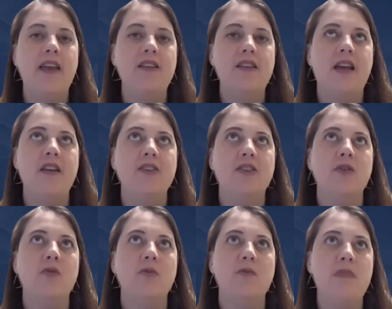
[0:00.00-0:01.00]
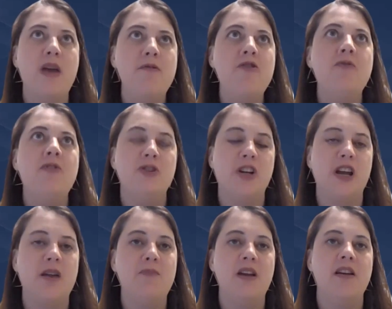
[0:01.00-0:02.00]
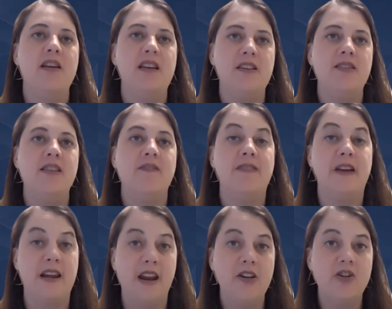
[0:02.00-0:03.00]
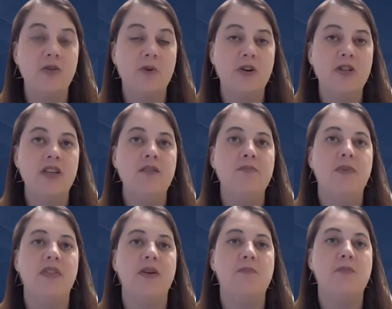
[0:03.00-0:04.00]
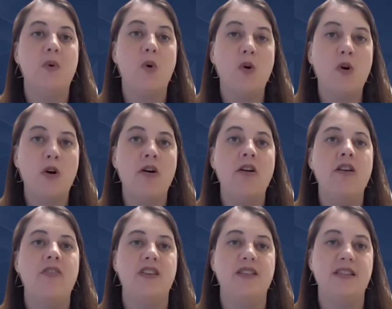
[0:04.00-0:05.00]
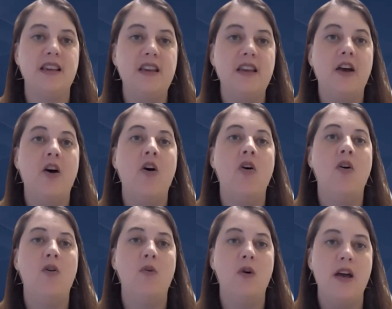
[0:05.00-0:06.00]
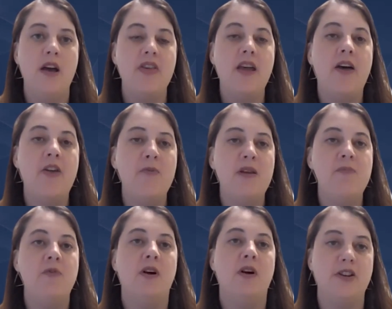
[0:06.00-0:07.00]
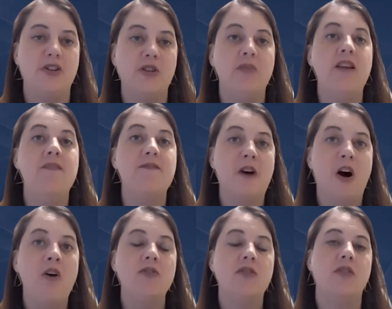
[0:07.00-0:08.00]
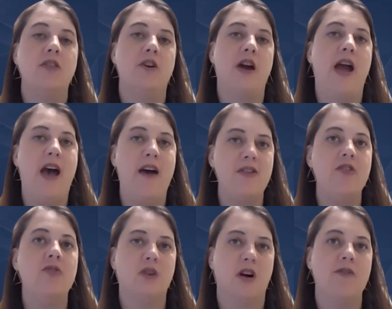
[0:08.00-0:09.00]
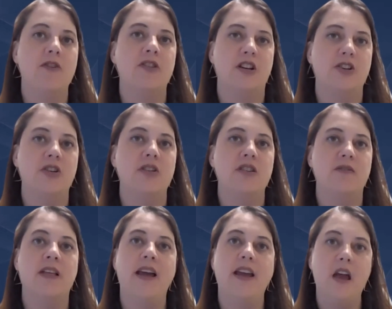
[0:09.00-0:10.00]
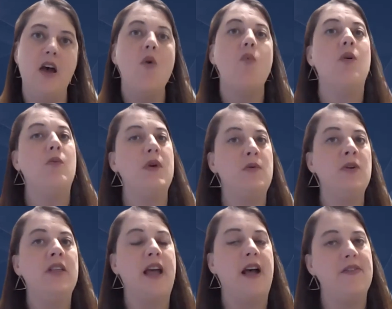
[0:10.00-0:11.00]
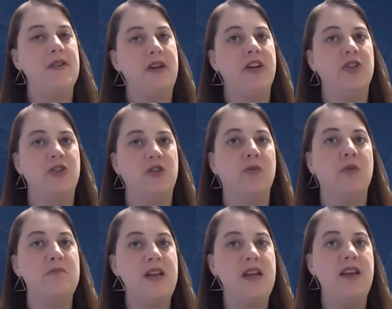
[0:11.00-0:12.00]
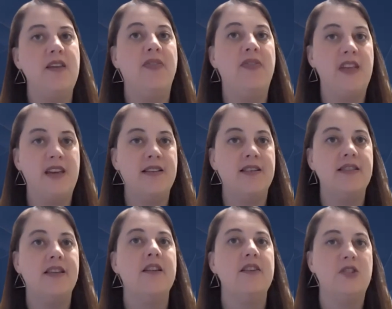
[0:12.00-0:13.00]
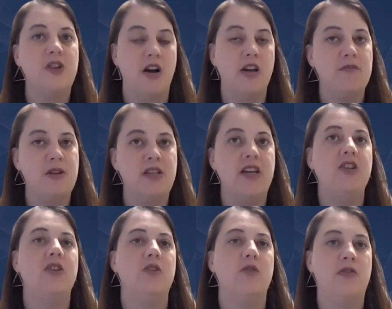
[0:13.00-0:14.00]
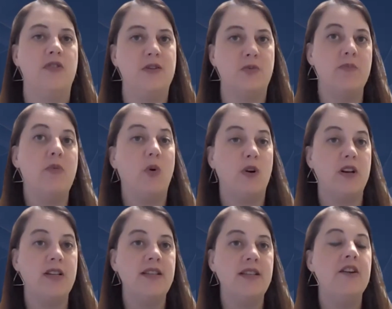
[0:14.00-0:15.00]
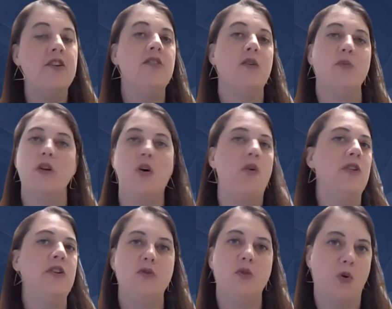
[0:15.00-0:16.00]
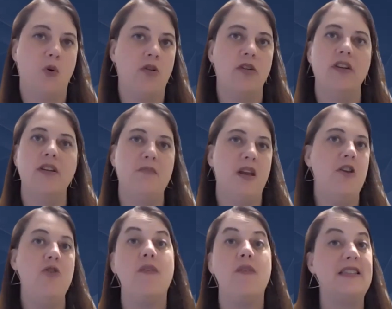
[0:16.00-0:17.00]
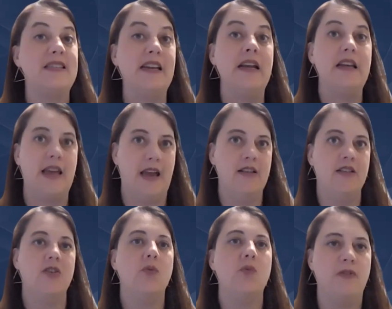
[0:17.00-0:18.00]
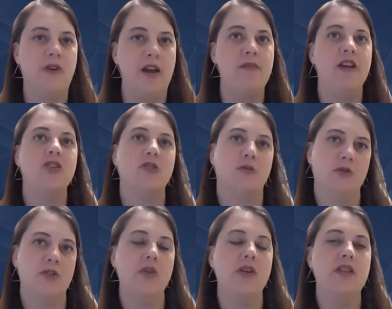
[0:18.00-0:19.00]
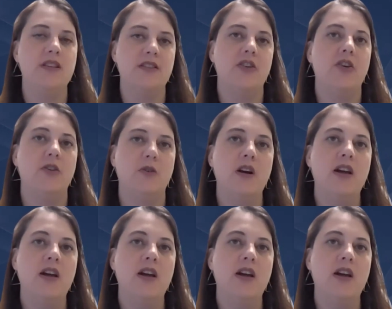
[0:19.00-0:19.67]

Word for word: and, and so maybe their champion is the financial person, but the board, the C E O, the other people should be involved so that they're having those conversations of like, well, we really have to make sure we're meeting this documentation or this reporting standard that we only do quarterly. You haven't seen it yet. So we've got to make sure we're doing this too.